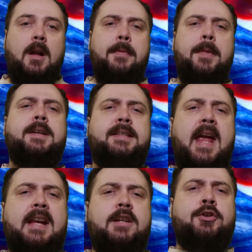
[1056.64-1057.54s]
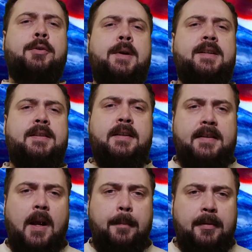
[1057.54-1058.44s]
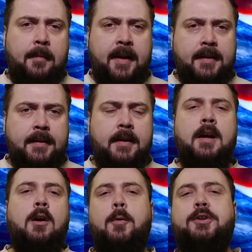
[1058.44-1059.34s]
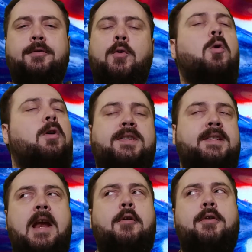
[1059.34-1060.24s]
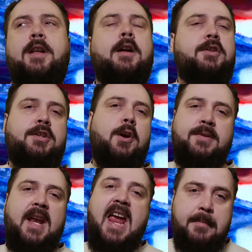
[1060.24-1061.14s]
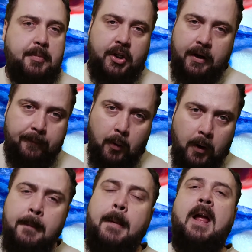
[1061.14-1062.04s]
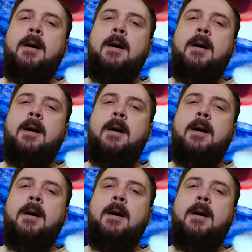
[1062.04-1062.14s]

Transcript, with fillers: the dangerous supplement, which of course Derrida just goes apeshit for.